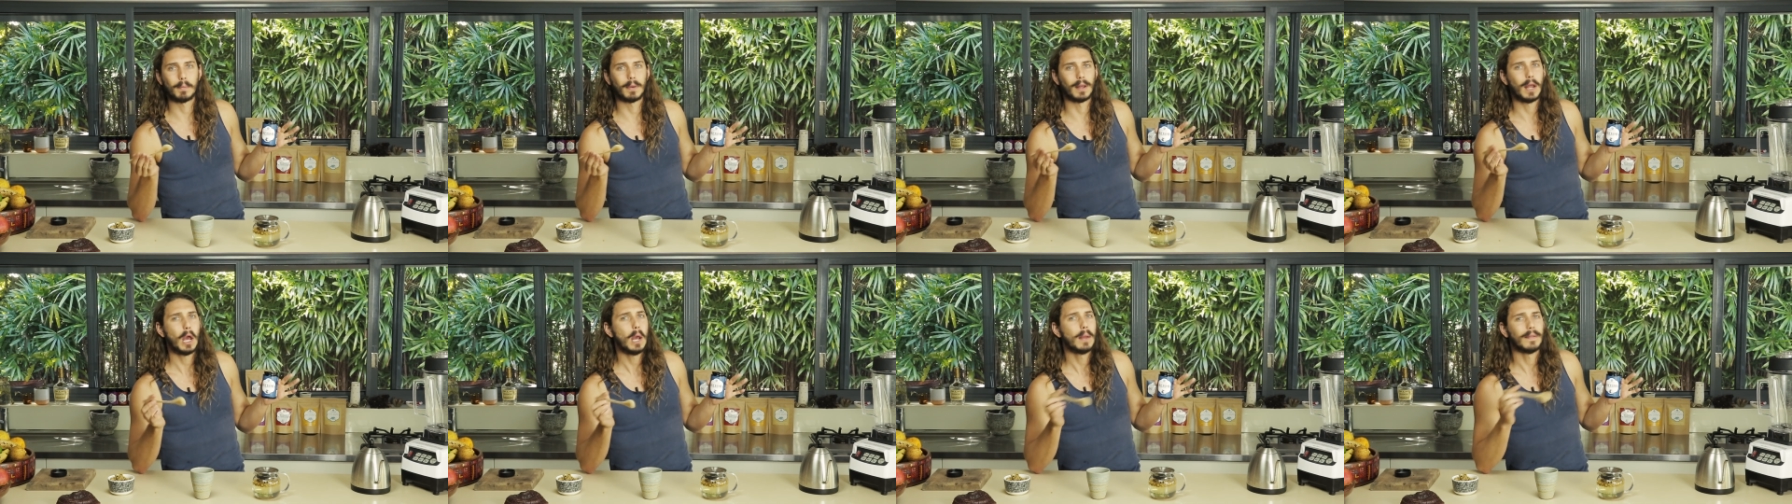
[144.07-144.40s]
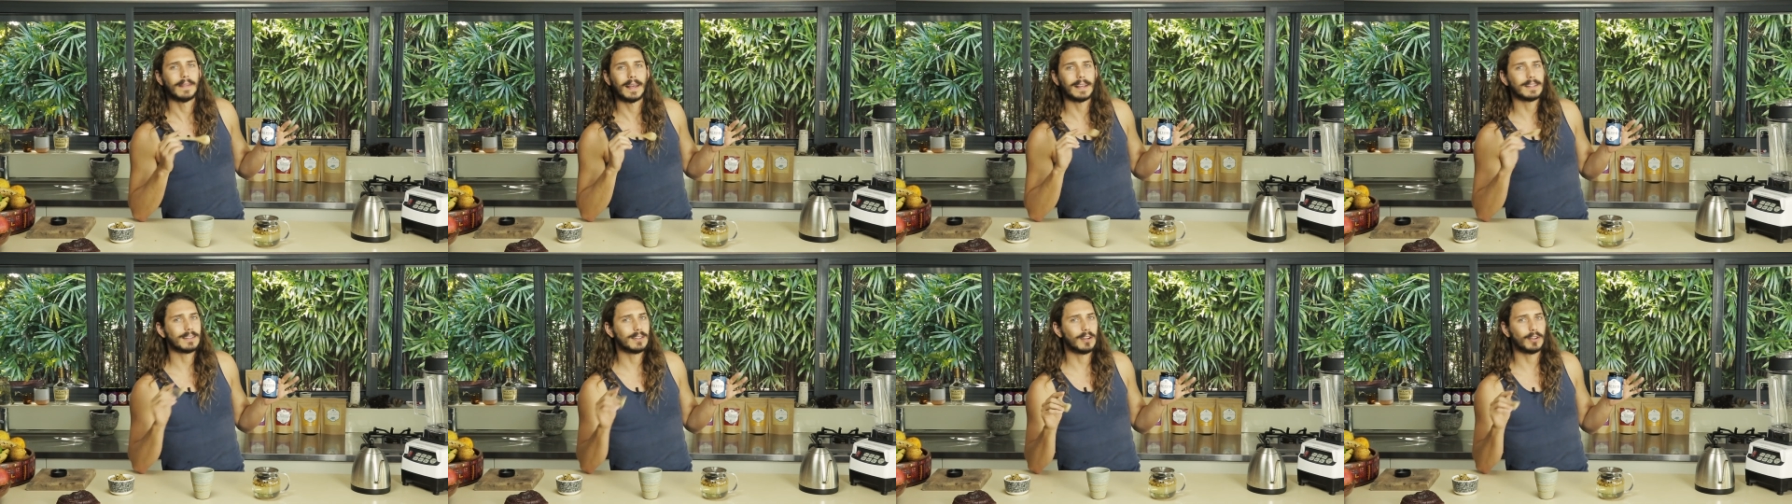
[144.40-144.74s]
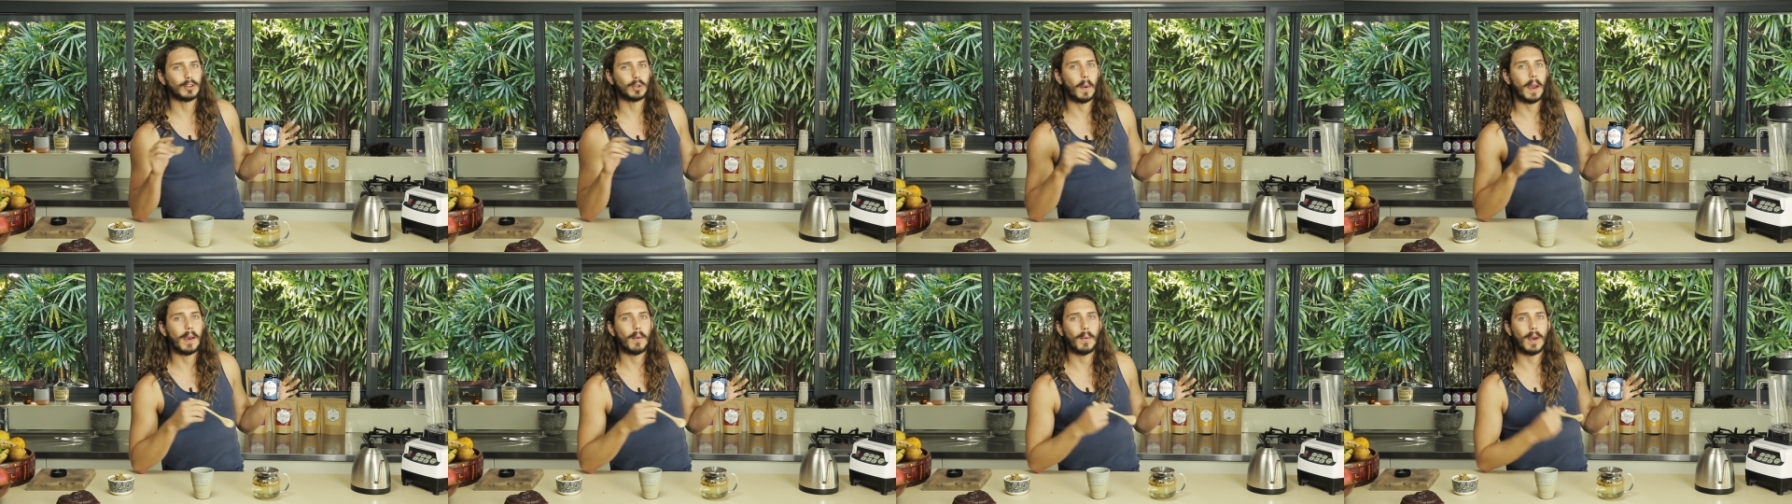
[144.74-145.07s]
but that's not
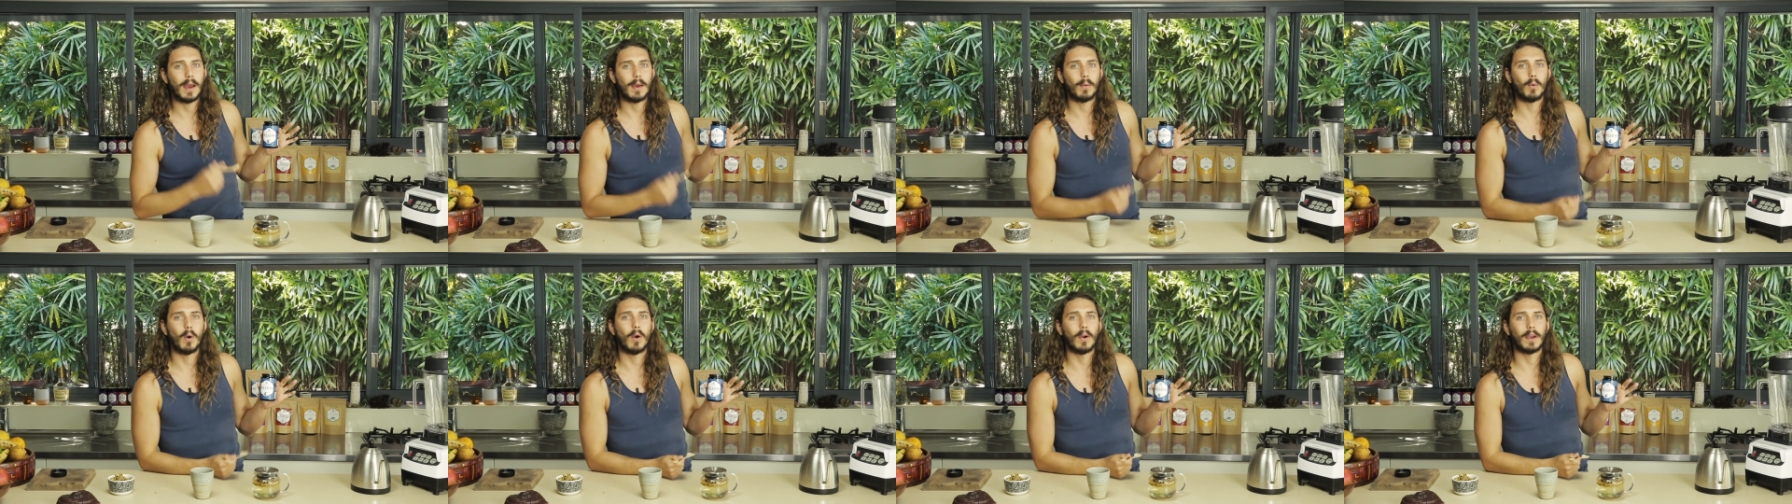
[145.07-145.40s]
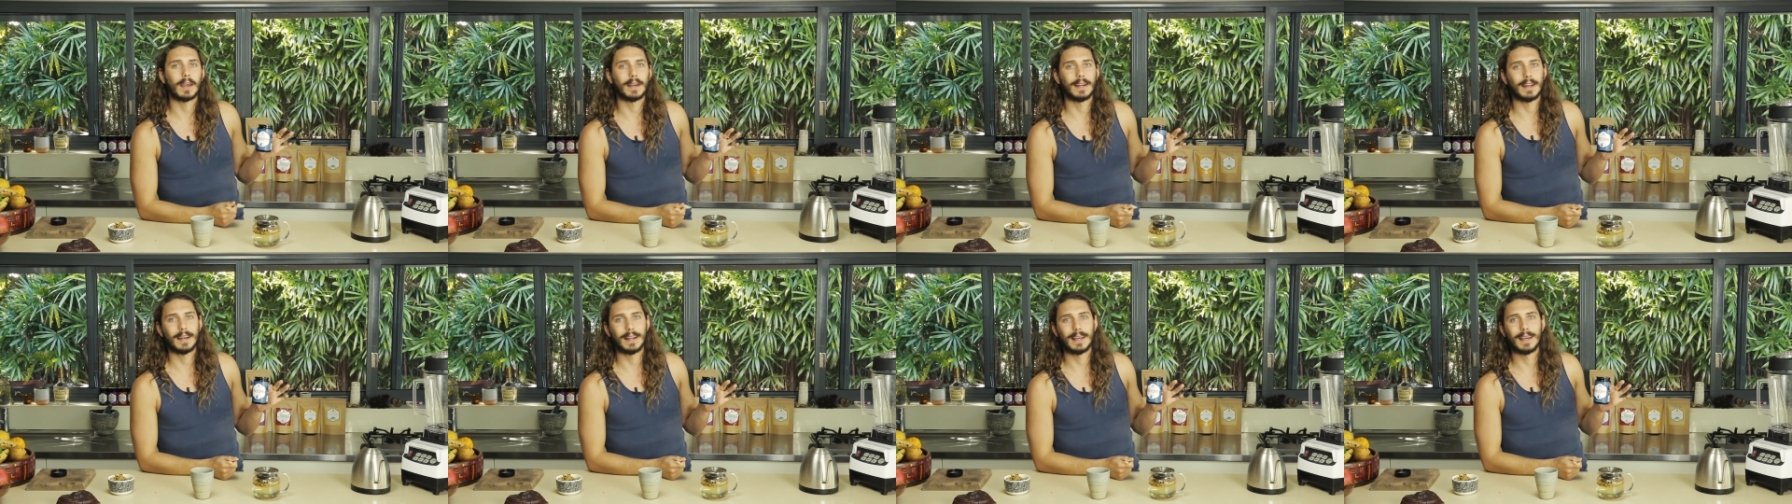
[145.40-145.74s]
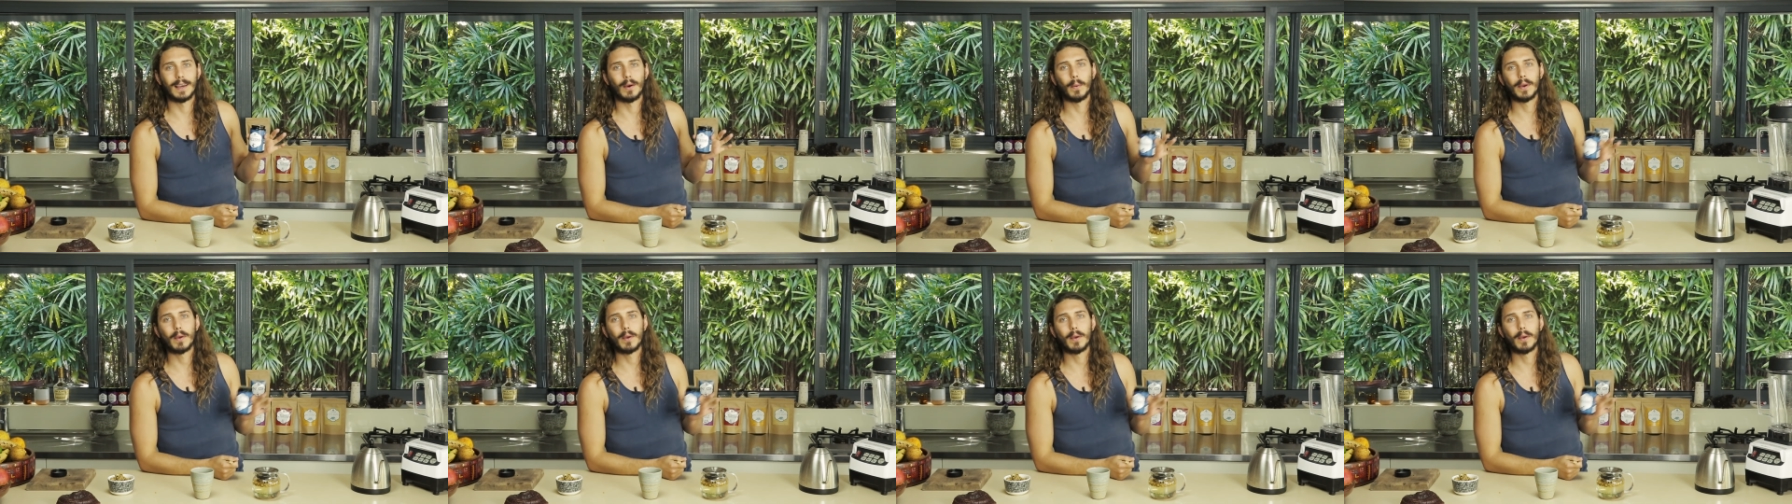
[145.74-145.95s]
the way we're working it here.